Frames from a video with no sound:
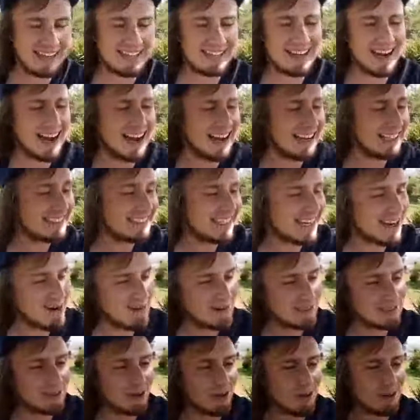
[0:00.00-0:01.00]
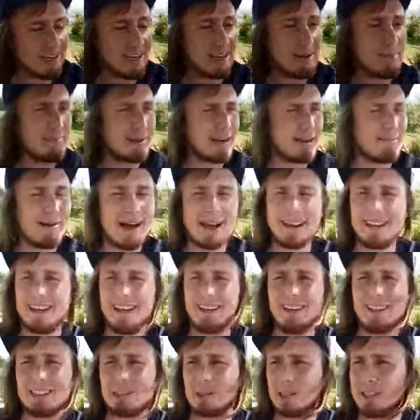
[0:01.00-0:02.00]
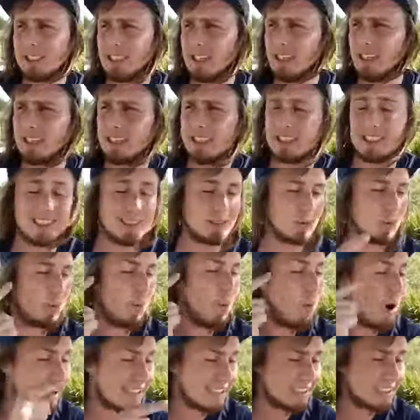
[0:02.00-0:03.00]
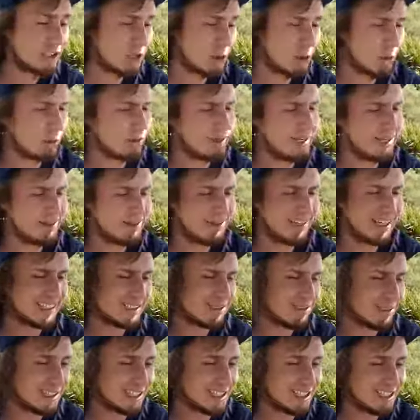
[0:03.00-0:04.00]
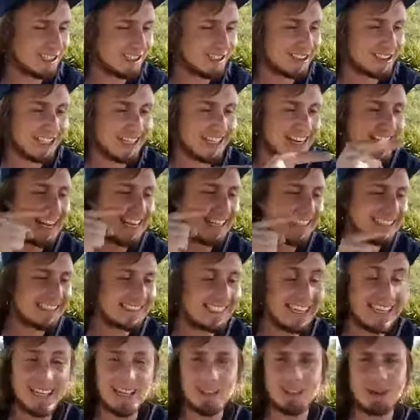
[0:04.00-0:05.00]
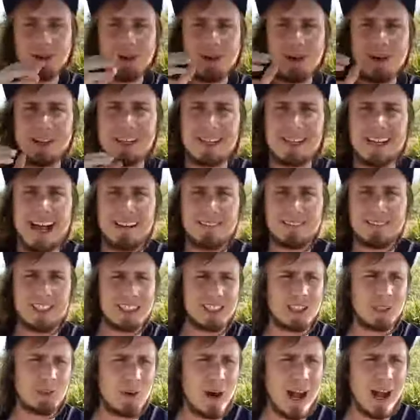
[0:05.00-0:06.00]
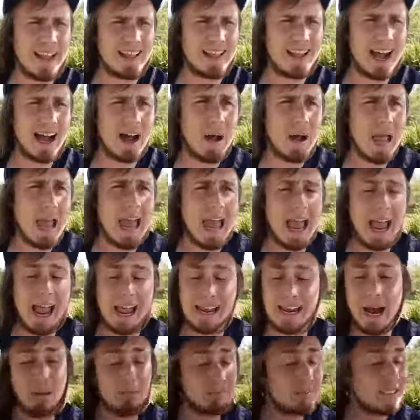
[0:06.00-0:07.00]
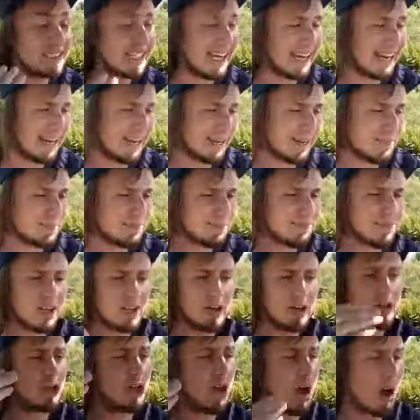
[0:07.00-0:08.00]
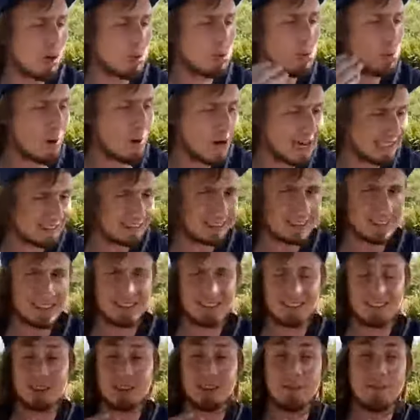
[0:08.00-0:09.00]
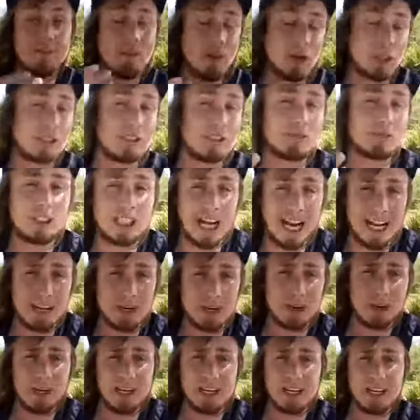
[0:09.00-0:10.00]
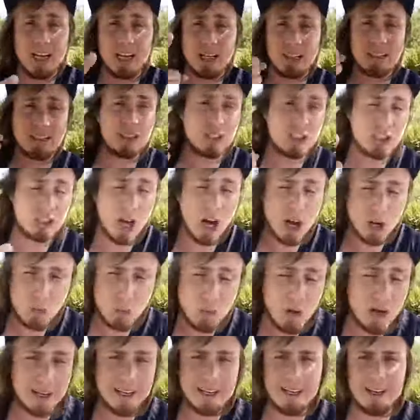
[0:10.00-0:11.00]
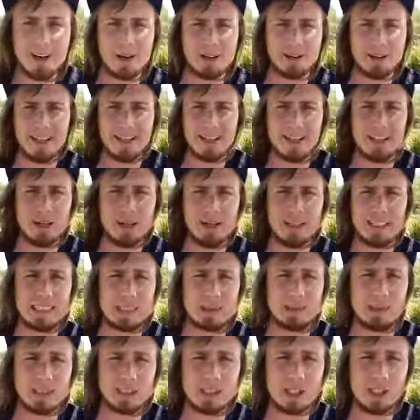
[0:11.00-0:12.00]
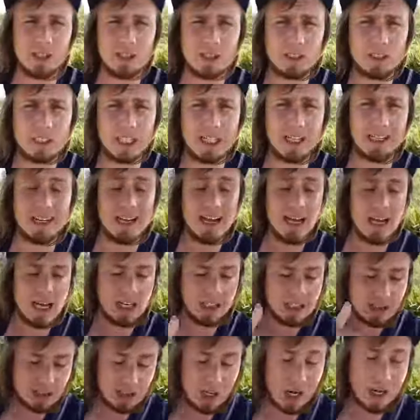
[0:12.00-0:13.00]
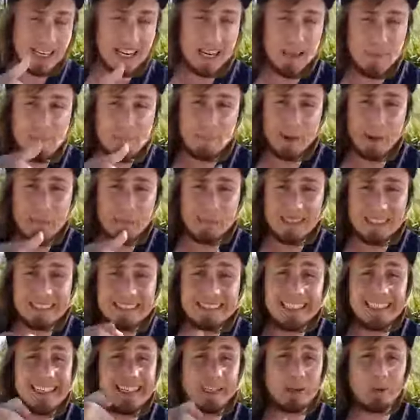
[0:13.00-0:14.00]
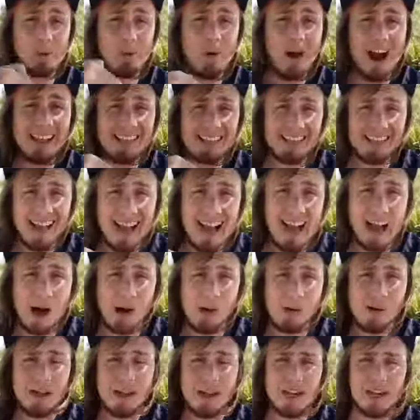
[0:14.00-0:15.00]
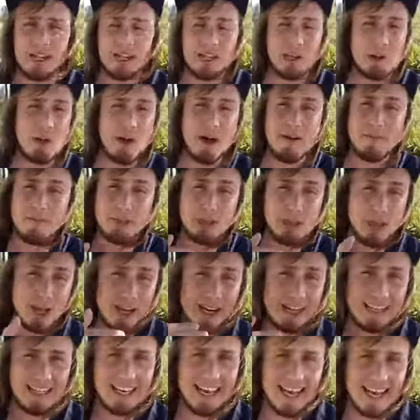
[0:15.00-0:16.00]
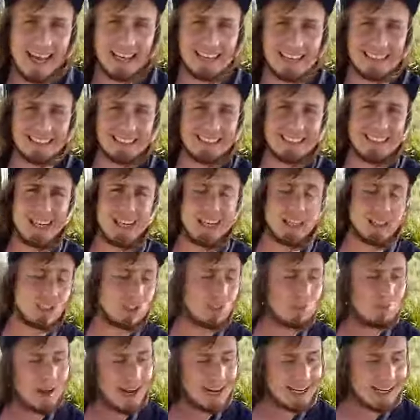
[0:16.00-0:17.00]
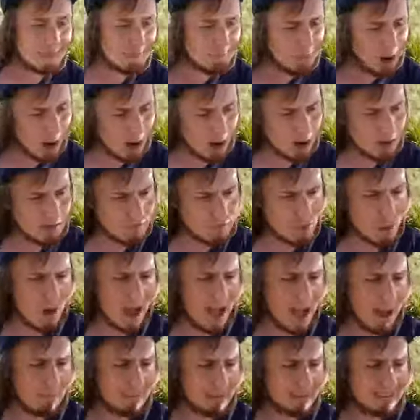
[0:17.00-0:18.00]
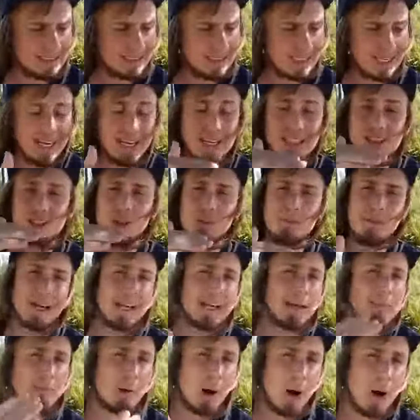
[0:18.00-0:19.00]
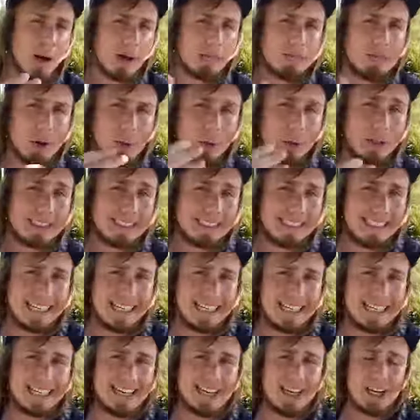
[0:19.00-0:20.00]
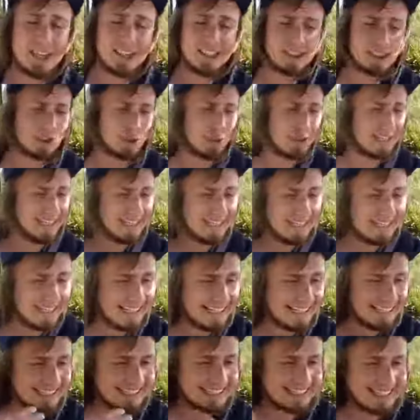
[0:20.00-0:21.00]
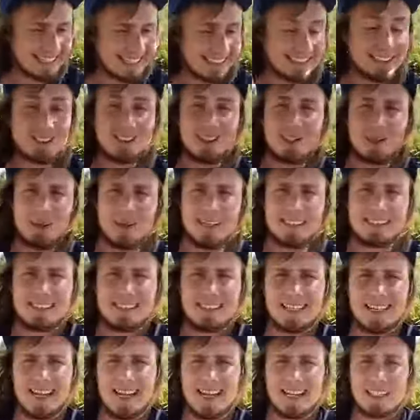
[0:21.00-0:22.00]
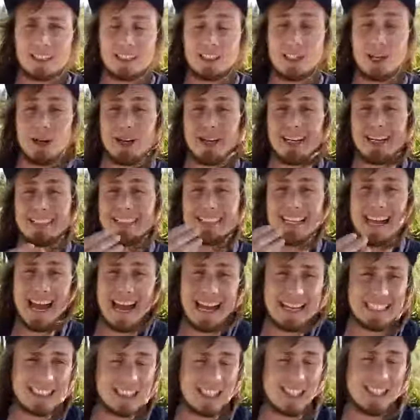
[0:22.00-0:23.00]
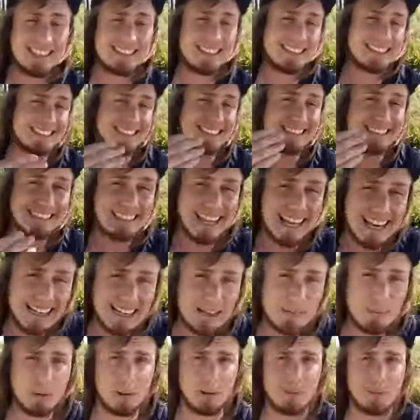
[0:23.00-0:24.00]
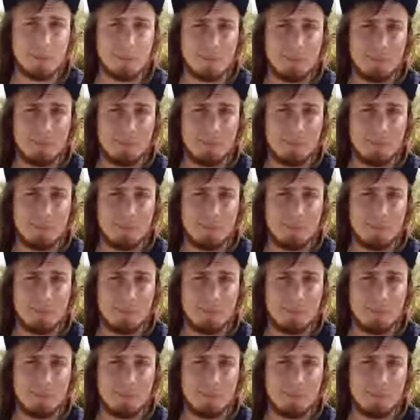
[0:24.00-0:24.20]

Guys, we're talking a bit about New Year's resolutions. What is your New Year's resolution? Send it through on the live session right now, and I'm saying, don't wait till the 1st of January to start working on that New Year's resolution. Start implementing it right now. You have 30 days to make it part of your habits, to make it part of your routine, to ease into it so that it's actually sustainable.